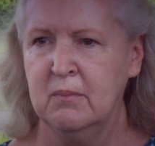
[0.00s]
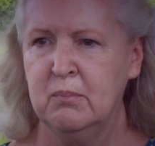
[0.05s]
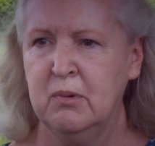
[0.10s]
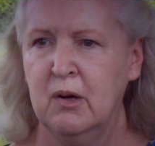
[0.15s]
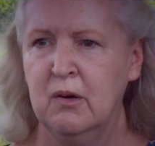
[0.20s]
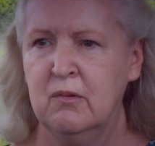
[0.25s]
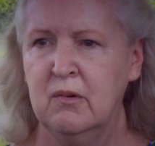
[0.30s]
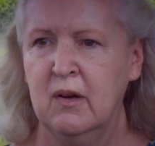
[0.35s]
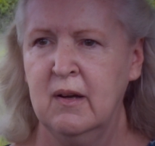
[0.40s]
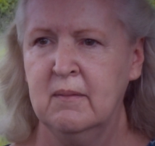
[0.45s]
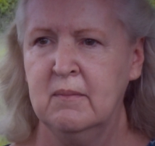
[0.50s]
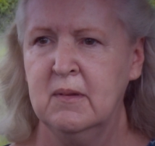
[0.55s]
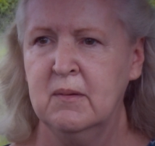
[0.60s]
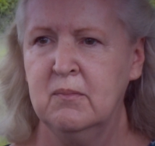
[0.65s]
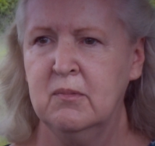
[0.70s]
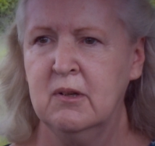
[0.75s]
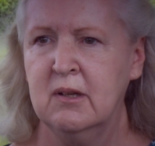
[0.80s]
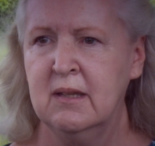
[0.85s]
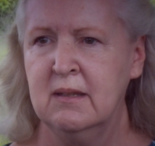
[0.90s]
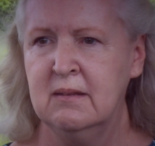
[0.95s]
a program
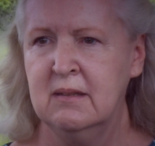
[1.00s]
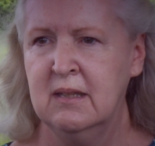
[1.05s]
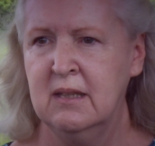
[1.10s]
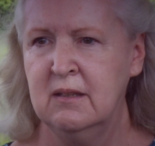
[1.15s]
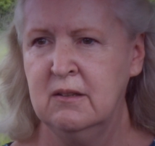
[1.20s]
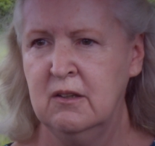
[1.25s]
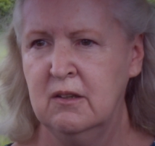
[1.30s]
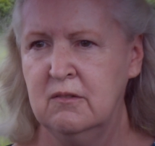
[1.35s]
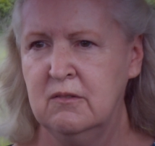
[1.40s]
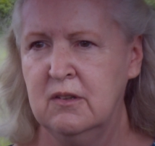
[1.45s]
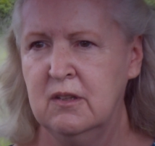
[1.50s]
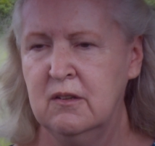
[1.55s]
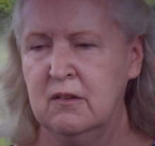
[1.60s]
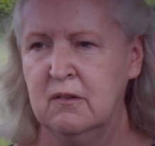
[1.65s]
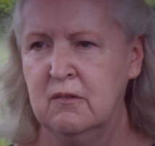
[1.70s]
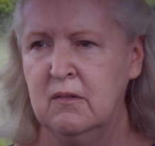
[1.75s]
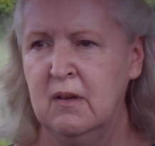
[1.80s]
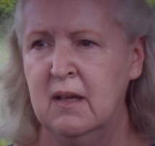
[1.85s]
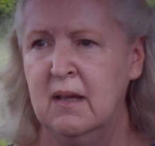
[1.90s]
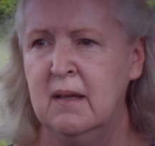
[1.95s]
that would continue
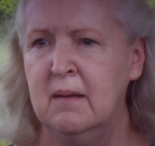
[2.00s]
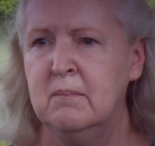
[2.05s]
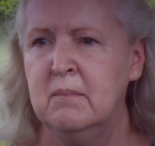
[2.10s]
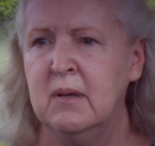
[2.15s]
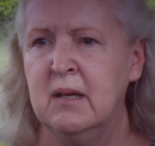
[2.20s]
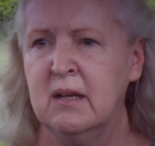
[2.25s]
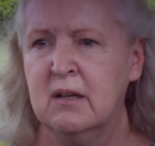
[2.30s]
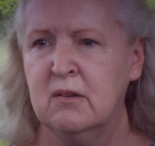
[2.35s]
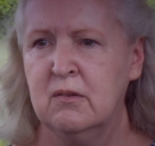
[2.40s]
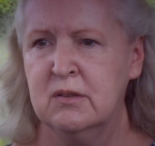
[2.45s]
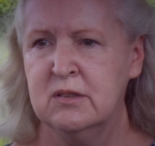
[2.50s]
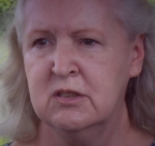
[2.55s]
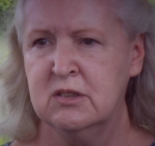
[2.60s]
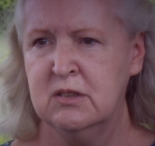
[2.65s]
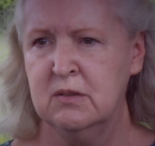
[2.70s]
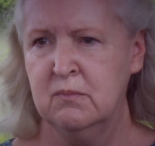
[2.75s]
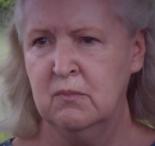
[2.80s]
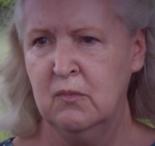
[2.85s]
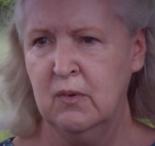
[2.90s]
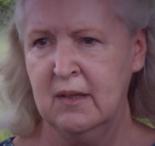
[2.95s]
to be a
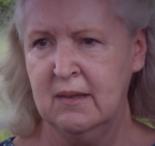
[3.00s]
Christian